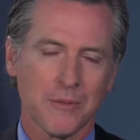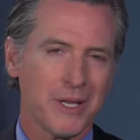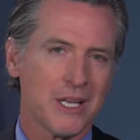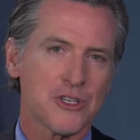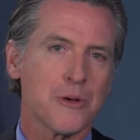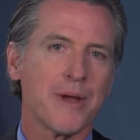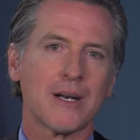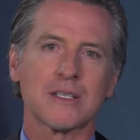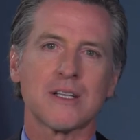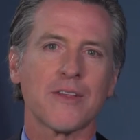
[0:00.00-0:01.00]
You've been
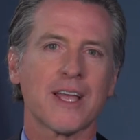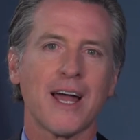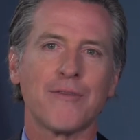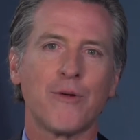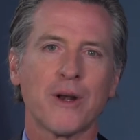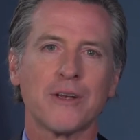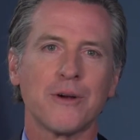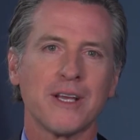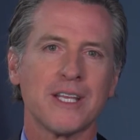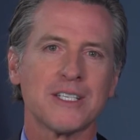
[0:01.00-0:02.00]
instrumental to Southern California
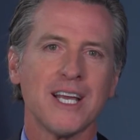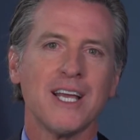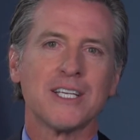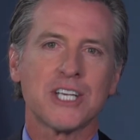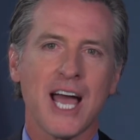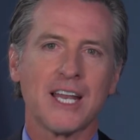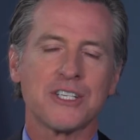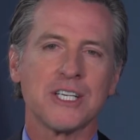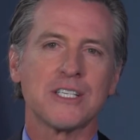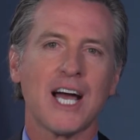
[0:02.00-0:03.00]
during these
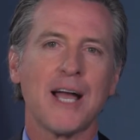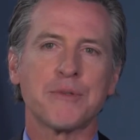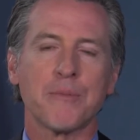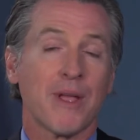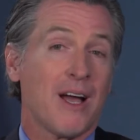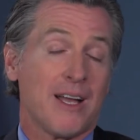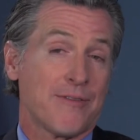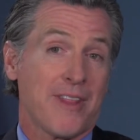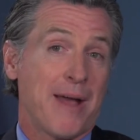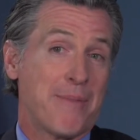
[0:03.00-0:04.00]
challenging times and
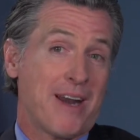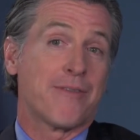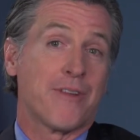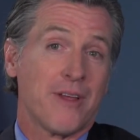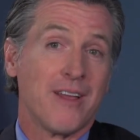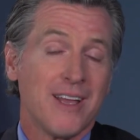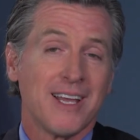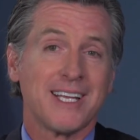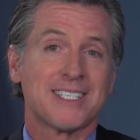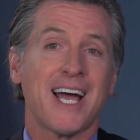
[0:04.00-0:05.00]
beyond, for that matter, for the
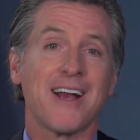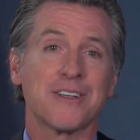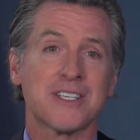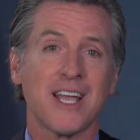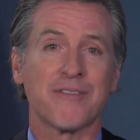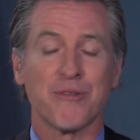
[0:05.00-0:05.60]
entire state,